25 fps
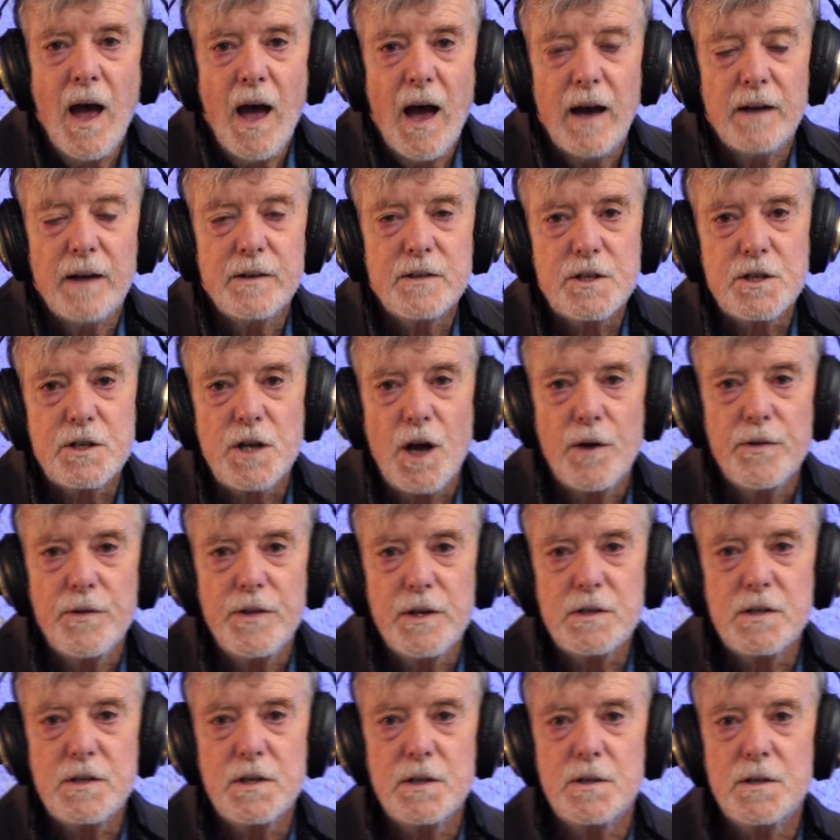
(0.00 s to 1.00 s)
And so
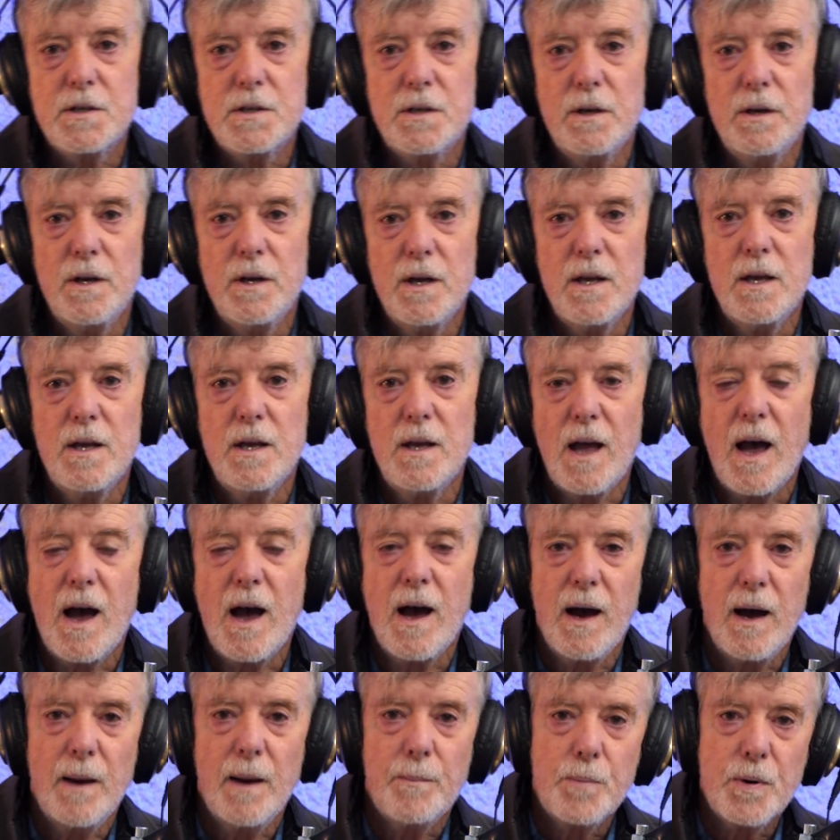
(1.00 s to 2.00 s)
this is the
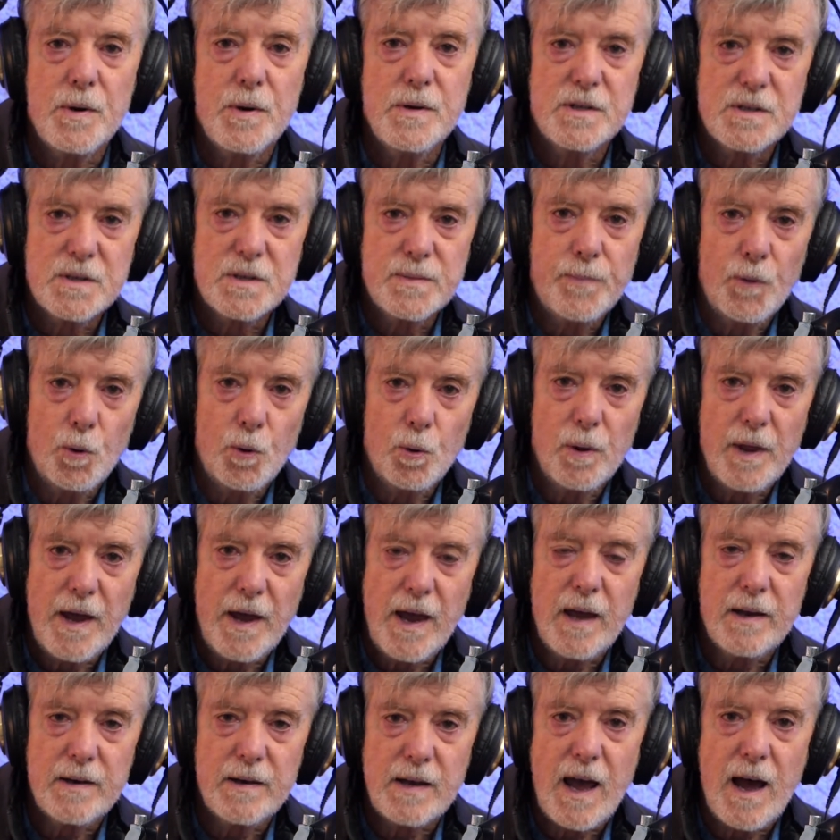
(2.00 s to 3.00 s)
principle
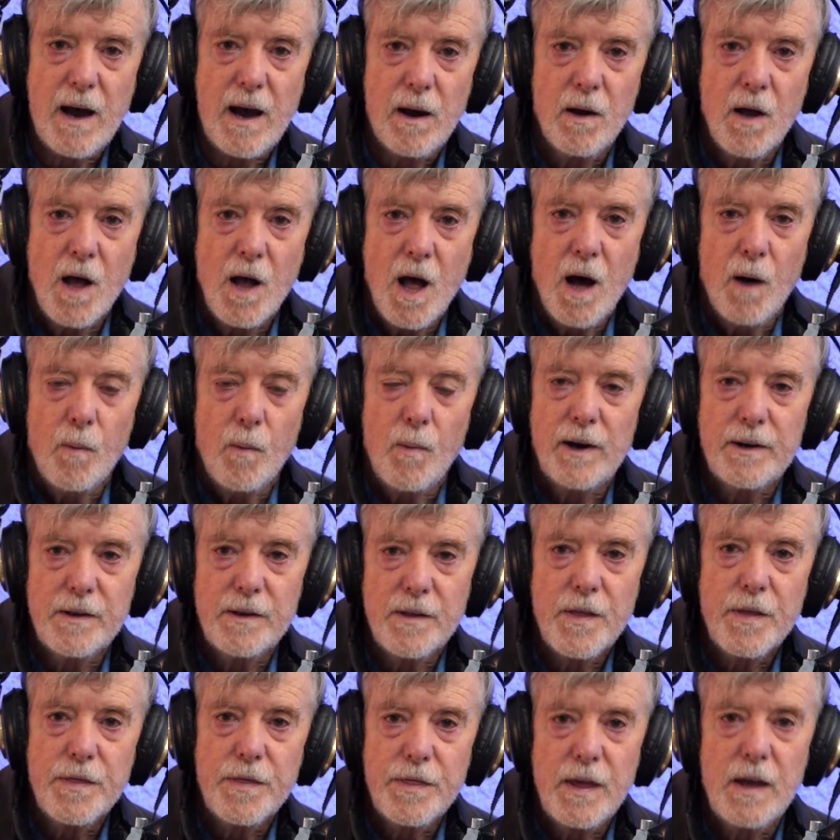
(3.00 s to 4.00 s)
there. Now, one
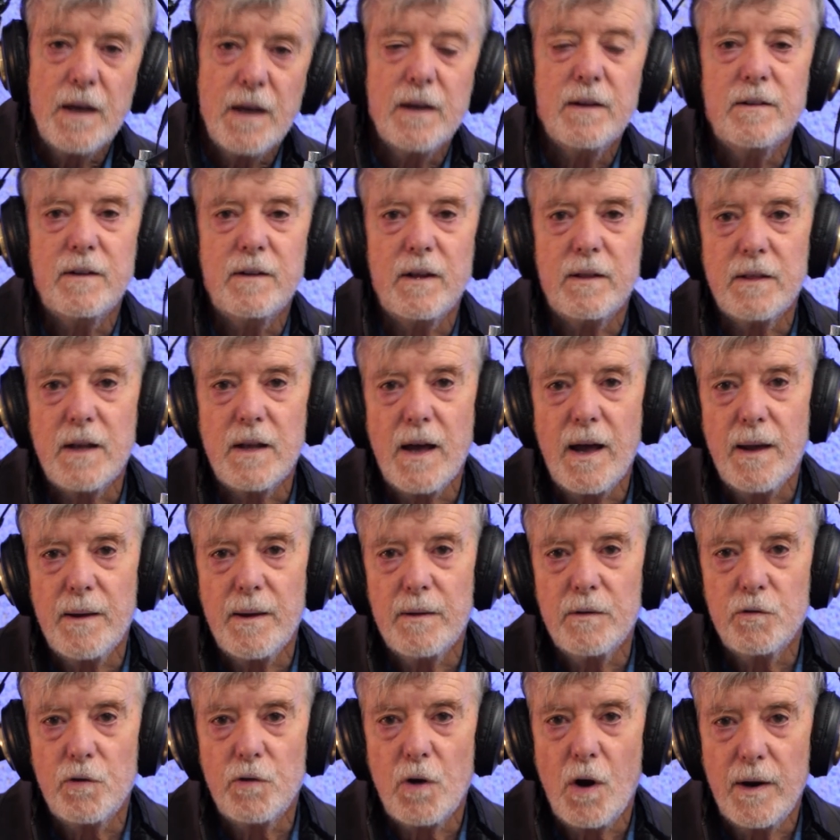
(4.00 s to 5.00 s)
of the things that
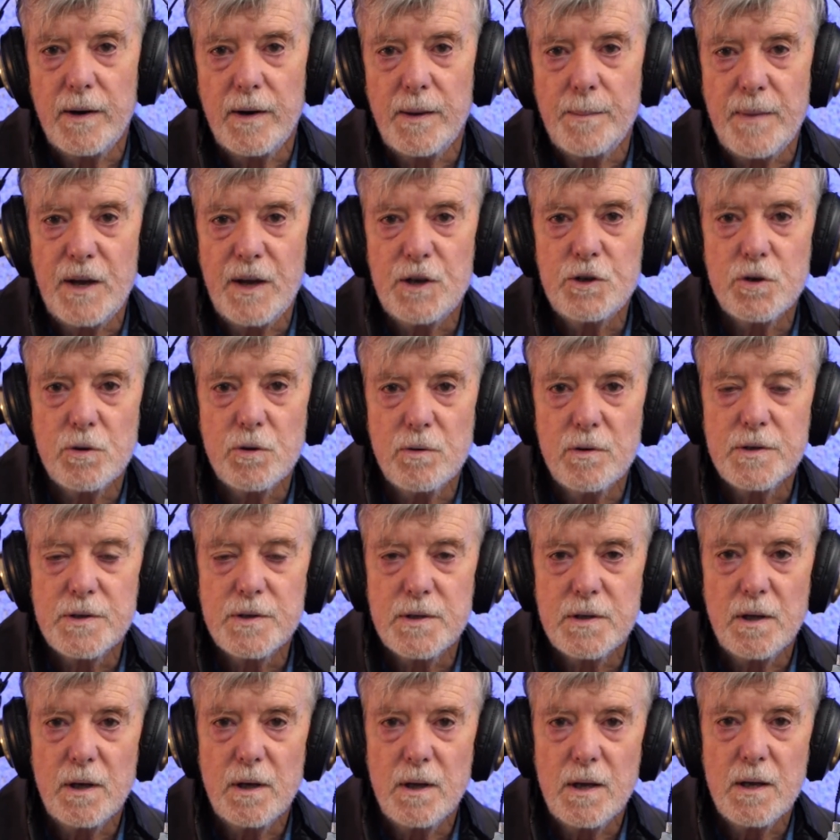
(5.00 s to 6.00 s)
they try to measure
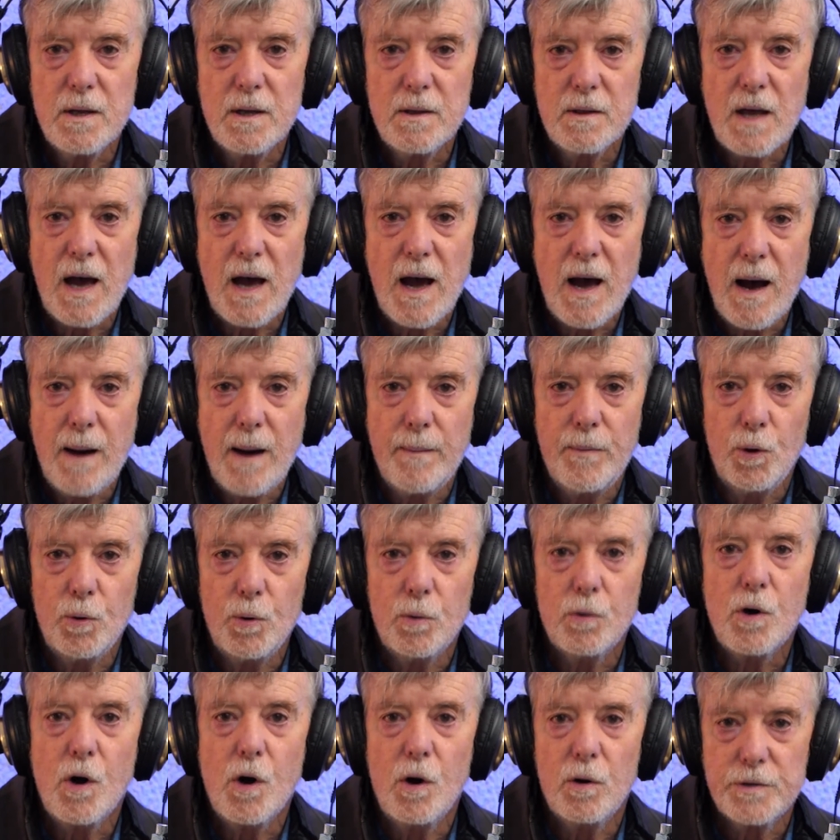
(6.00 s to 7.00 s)
is the
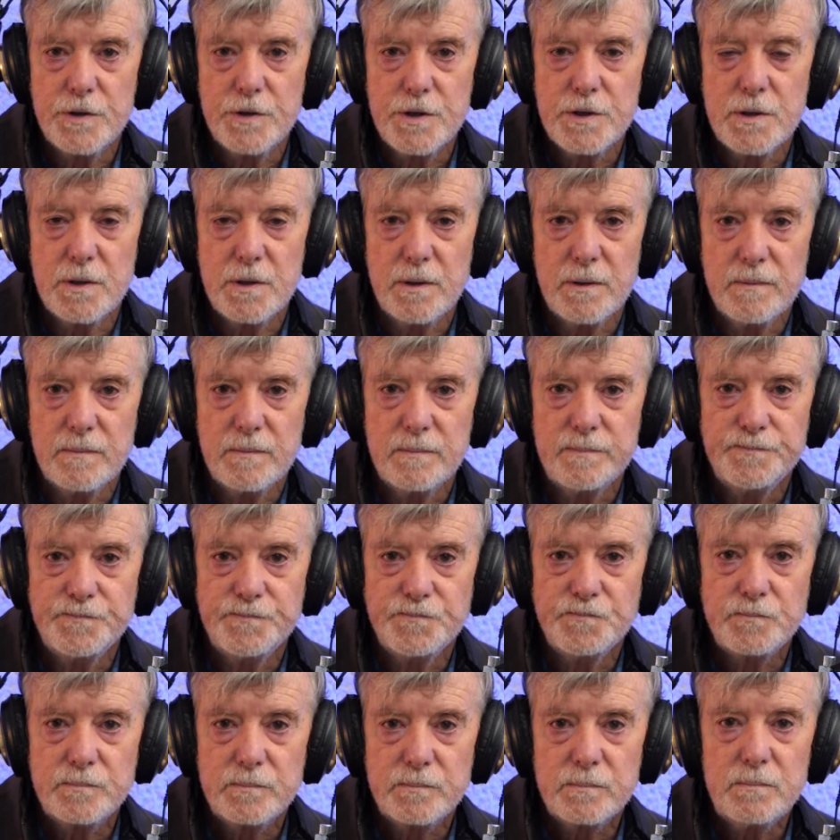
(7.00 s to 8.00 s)
Hubble constant,
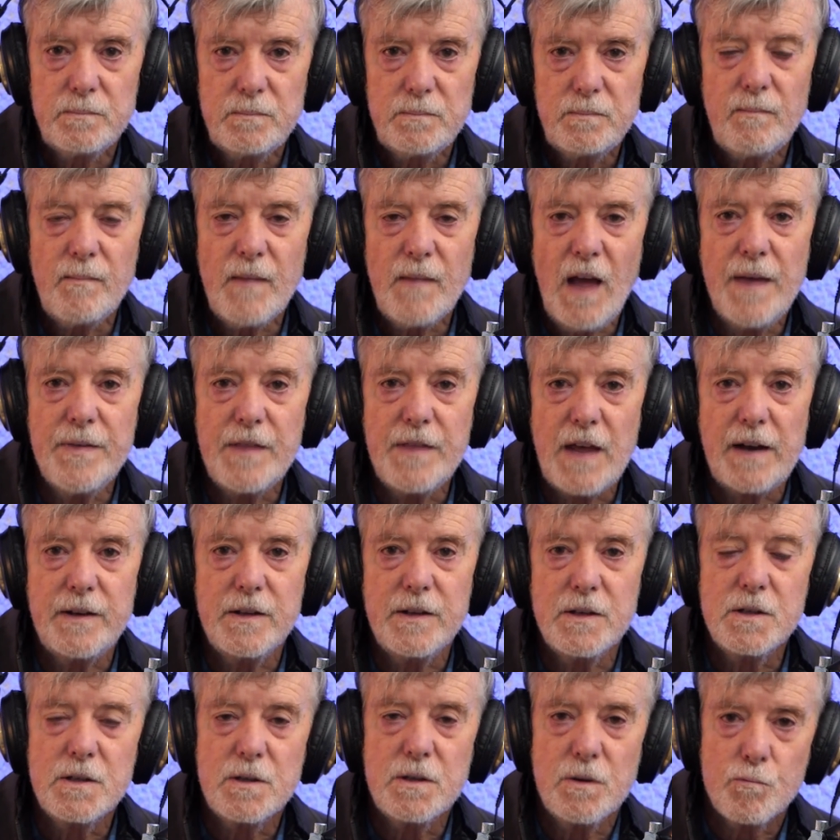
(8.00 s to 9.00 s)
and
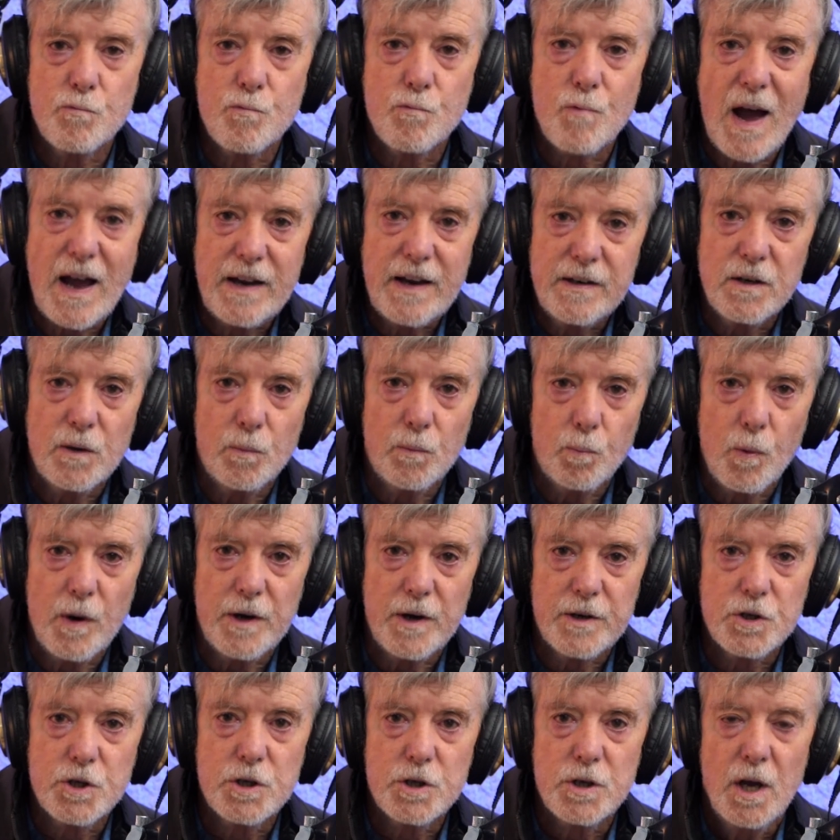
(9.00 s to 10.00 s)
that is the rate at
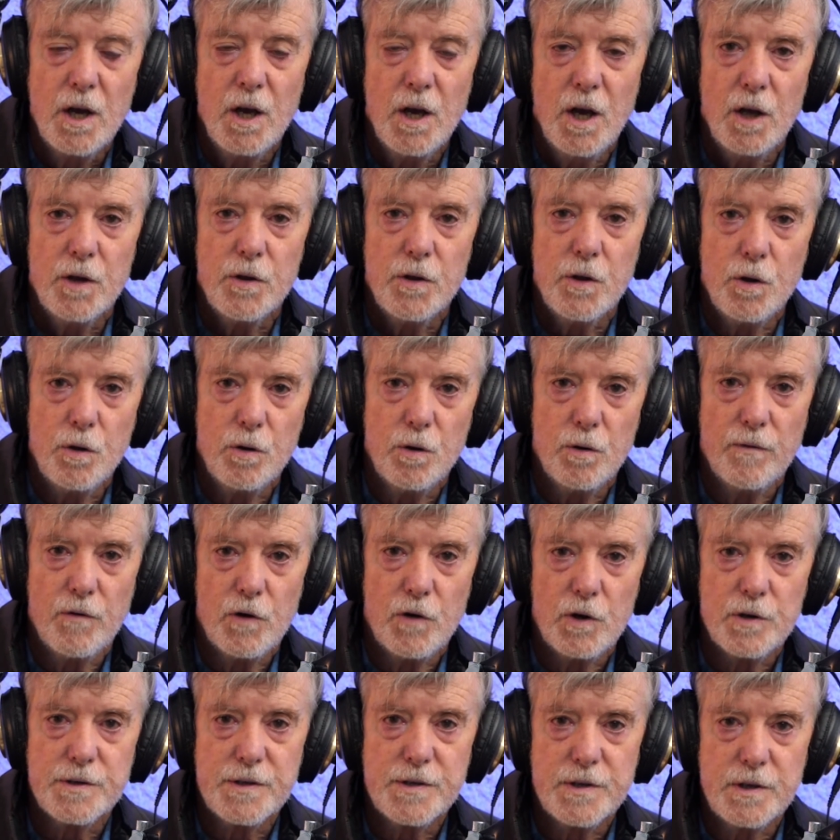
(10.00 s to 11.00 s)
which the
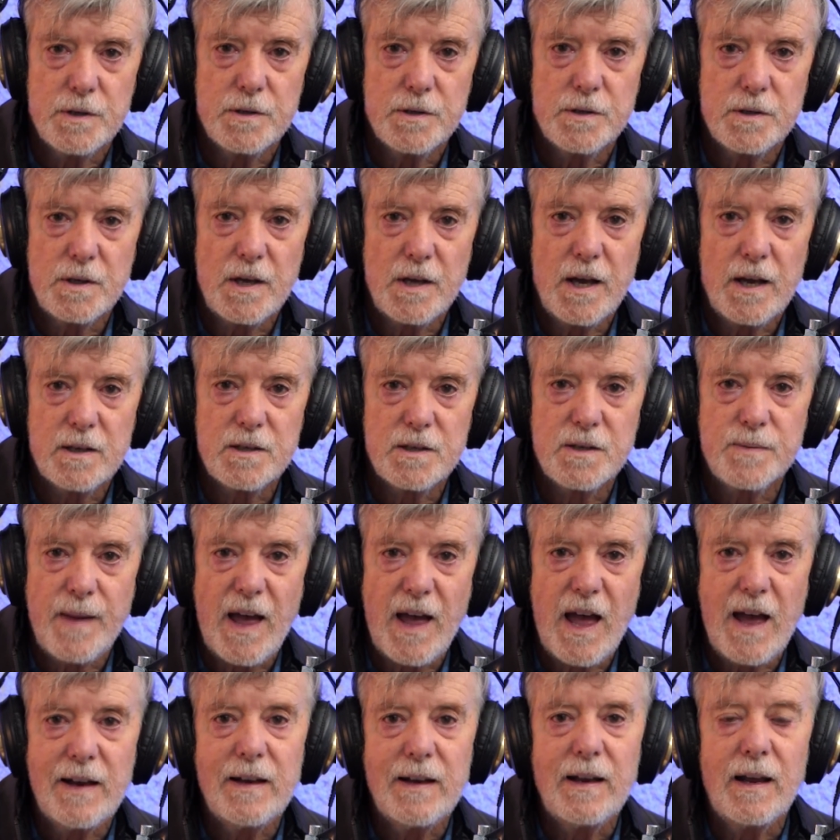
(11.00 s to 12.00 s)
universe is
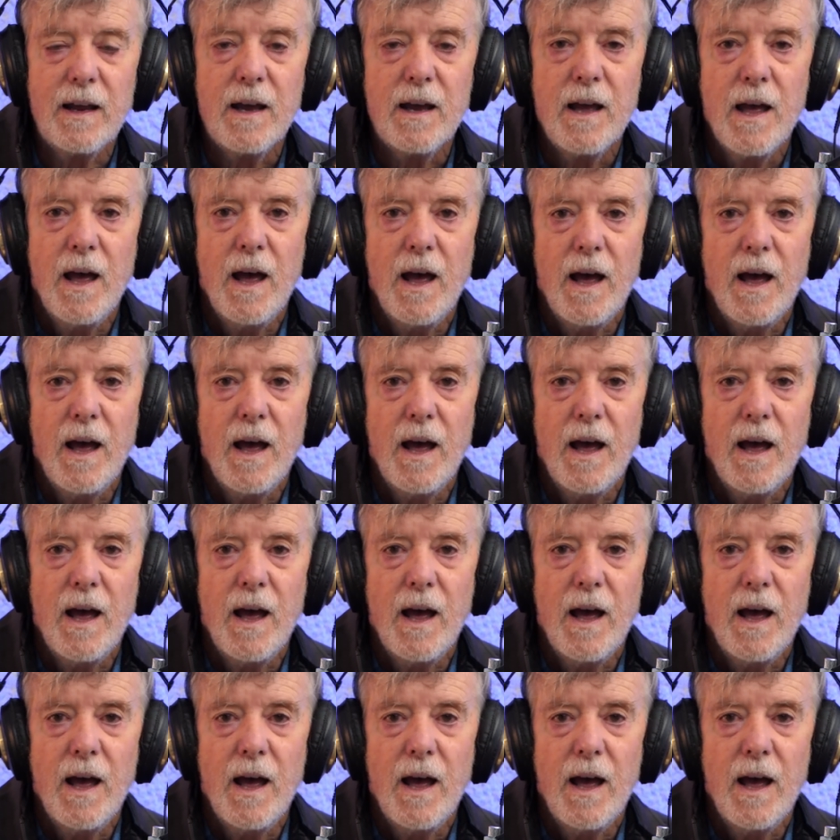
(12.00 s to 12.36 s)
expanding.